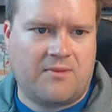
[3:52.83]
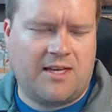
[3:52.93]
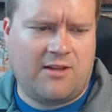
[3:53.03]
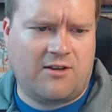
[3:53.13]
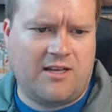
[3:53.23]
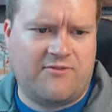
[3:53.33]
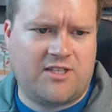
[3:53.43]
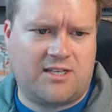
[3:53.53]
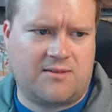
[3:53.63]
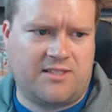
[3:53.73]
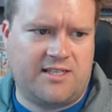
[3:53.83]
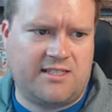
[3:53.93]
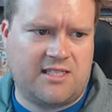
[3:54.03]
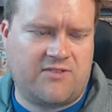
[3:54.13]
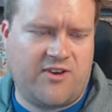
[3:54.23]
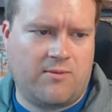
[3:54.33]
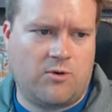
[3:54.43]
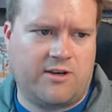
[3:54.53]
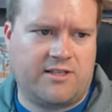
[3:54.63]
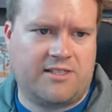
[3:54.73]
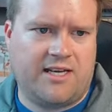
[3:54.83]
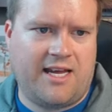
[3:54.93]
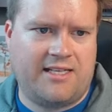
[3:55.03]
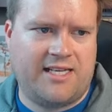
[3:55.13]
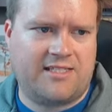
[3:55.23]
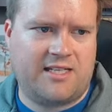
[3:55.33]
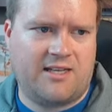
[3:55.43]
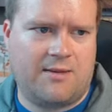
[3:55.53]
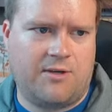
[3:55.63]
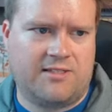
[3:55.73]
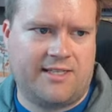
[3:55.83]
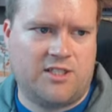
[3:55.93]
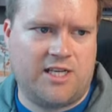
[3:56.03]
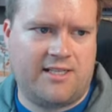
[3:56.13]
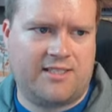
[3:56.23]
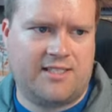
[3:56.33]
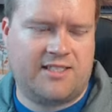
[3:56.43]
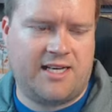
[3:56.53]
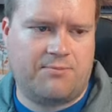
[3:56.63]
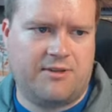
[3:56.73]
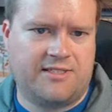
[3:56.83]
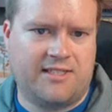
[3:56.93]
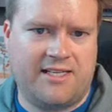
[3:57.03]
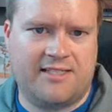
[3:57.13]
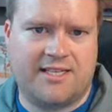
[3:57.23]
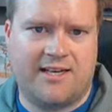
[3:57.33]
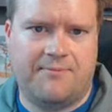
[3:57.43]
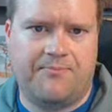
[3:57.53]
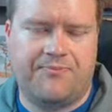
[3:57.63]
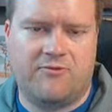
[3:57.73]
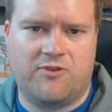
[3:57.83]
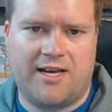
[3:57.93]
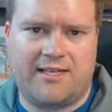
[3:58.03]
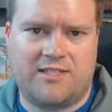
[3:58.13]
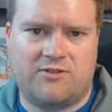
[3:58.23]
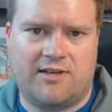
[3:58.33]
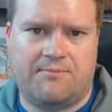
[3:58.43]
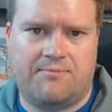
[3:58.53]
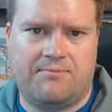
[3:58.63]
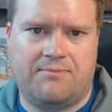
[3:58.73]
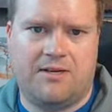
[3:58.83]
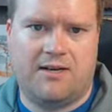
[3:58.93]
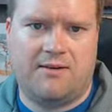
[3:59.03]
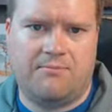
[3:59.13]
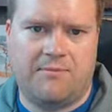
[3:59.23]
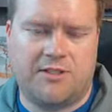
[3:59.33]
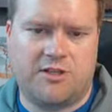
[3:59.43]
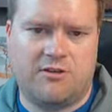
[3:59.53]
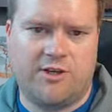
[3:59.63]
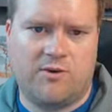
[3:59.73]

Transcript: Yeah, look, it even talks about CSS frameworks and testing libraries like Jest and Cypress and Enzyme, Reactstrap, uh, Material